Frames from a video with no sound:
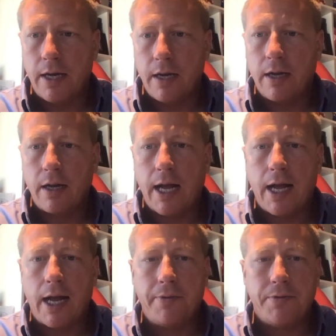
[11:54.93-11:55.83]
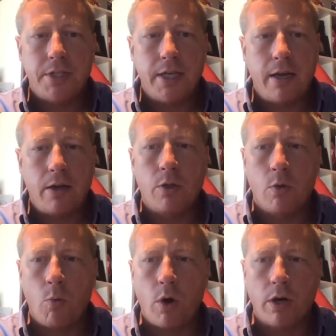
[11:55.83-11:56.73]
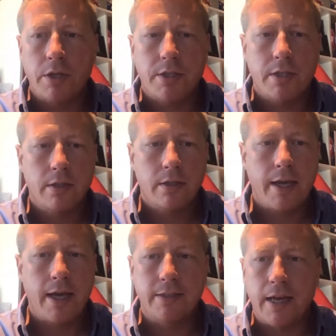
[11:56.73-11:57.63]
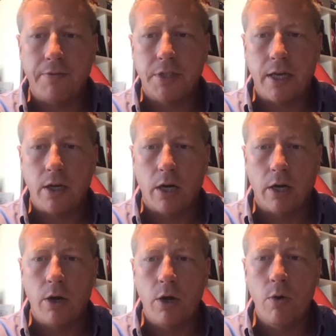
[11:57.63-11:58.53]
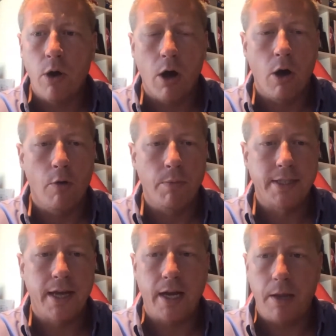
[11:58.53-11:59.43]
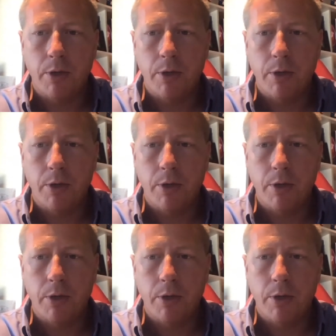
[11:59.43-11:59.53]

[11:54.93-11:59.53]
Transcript: I've seen the worst case I've seen on a new home is